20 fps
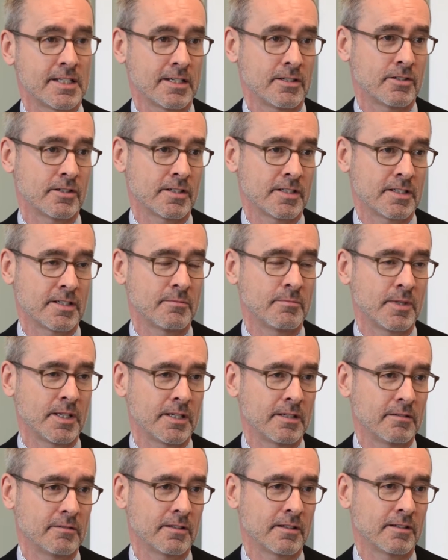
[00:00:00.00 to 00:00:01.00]
interest to
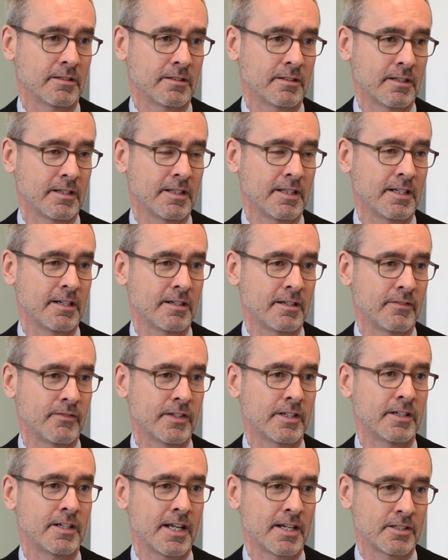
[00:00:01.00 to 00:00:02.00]
me are in the area of
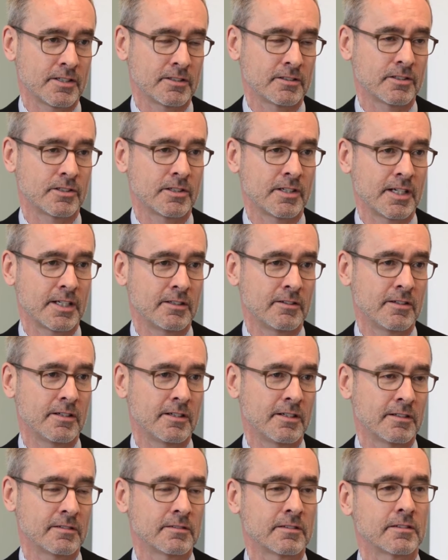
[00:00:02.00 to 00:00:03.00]
international trade
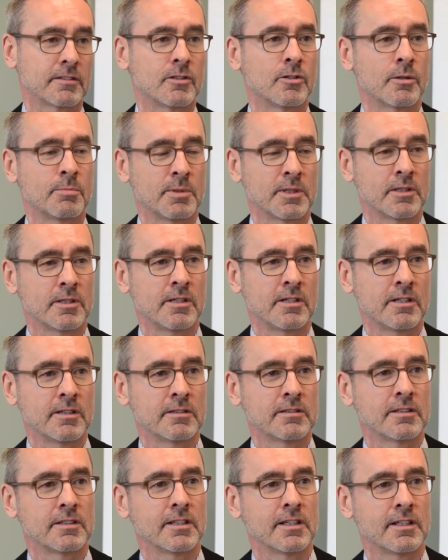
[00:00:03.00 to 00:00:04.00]
law, corporate law,
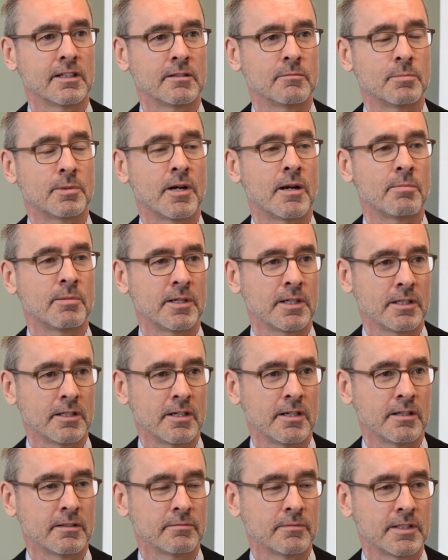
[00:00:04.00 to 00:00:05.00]
and property
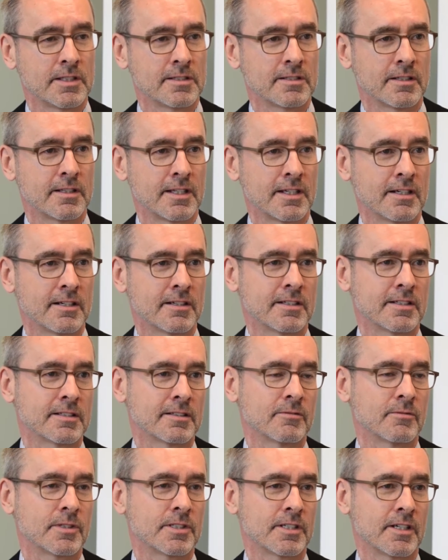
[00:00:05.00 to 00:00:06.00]
law. These are the areas in
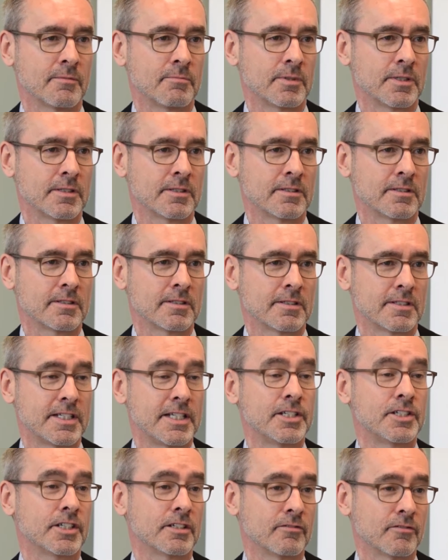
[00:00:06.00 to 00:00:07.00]
which I've been
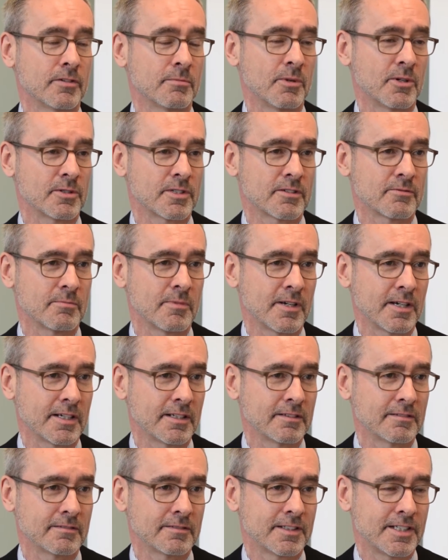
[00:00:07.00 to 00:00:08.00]
teaching for most of my
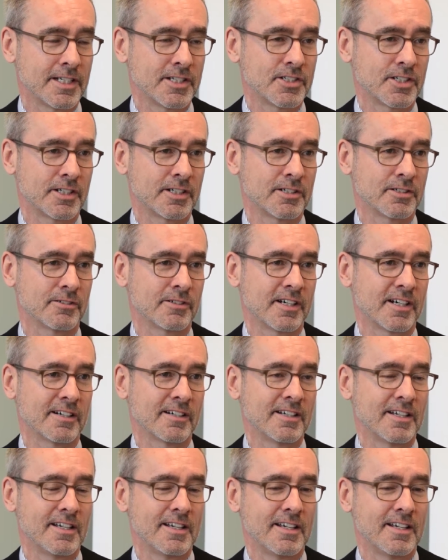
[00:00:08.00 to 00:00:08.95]
teaching career.